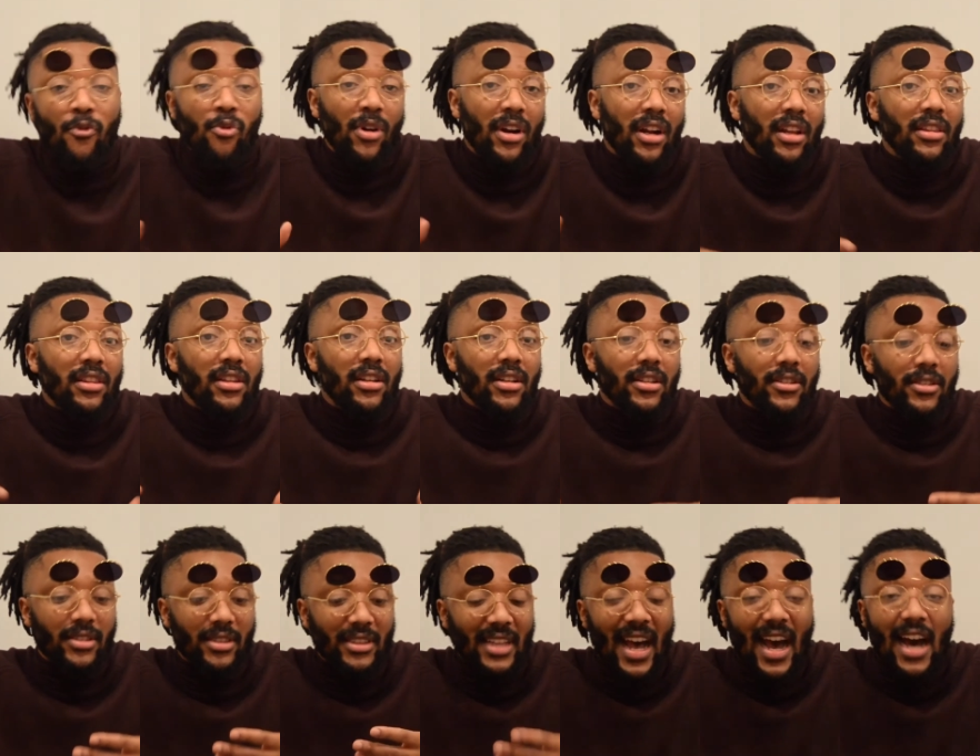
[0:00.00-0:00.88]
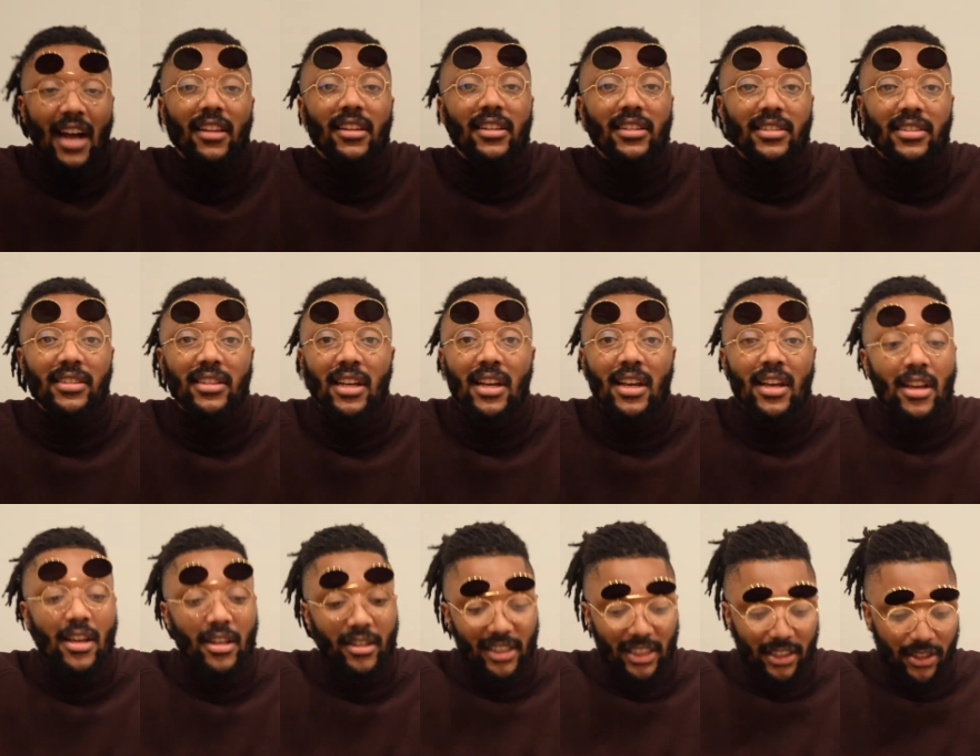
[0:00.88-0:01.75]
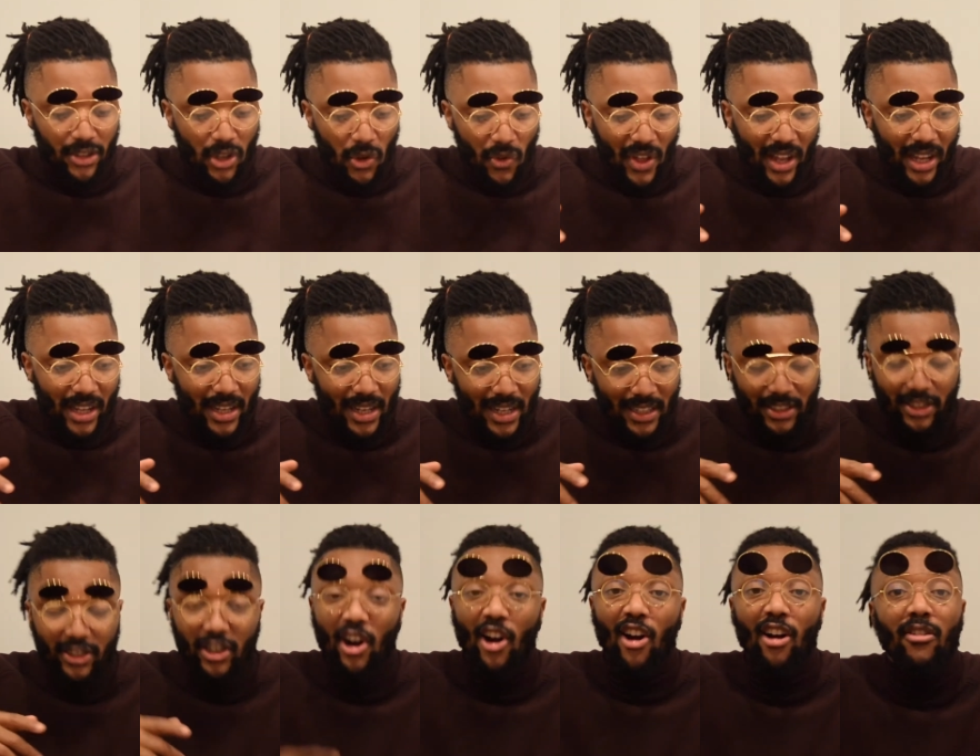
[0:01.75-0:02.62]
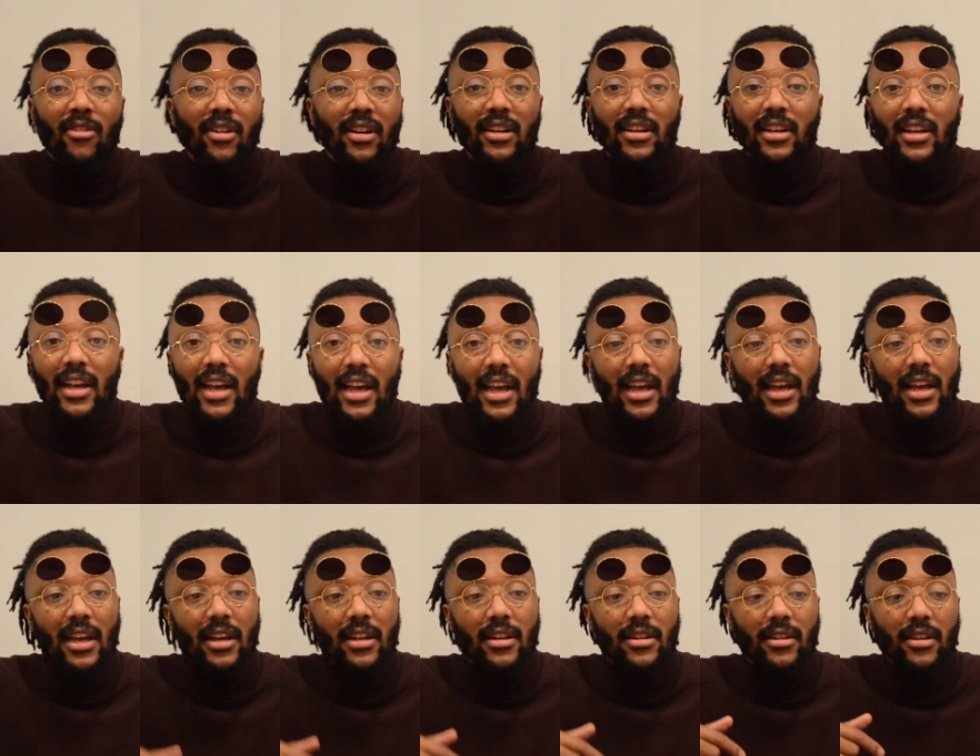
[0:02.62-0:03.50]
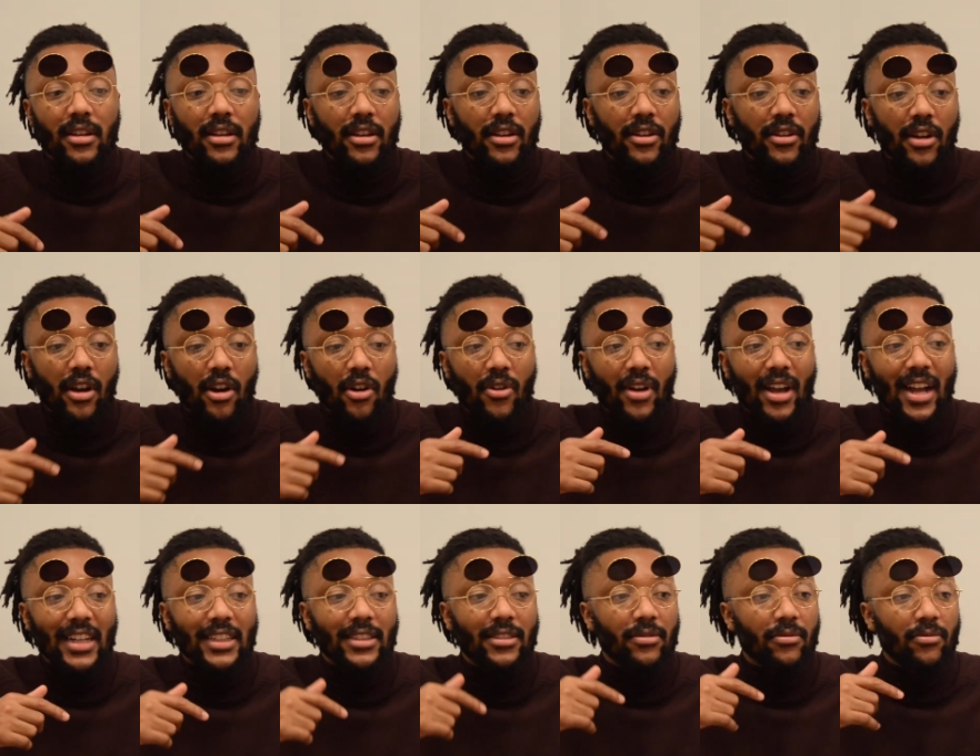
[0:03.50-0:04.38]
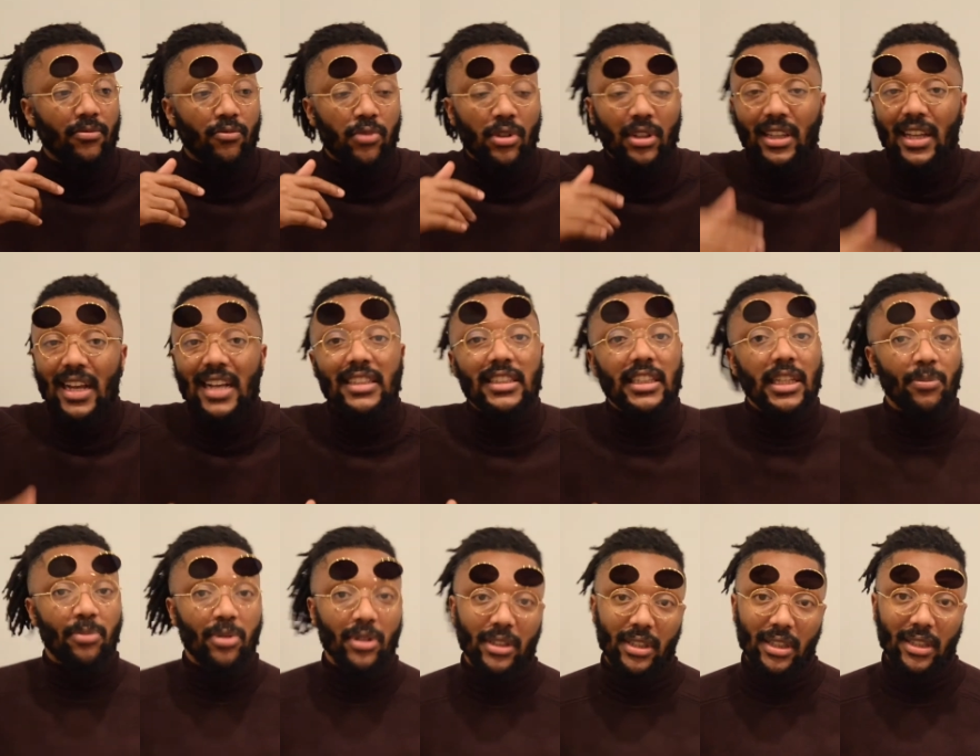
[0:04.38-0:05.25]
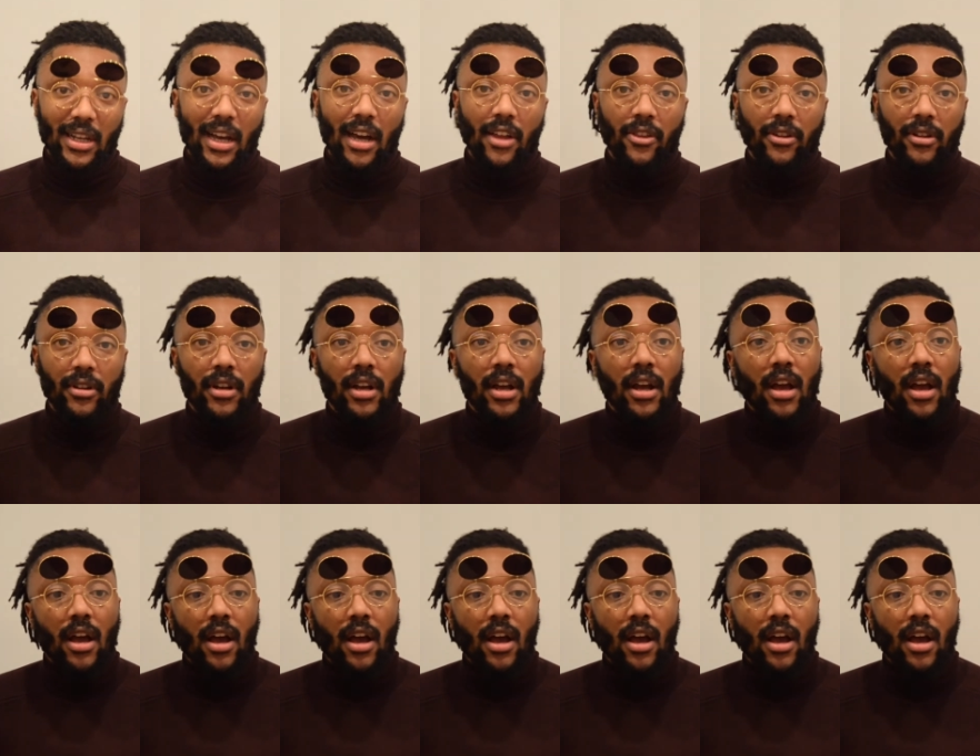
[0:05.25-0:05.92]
If you want to look stylish, just know that it's current and, you know, it's really easy to put together.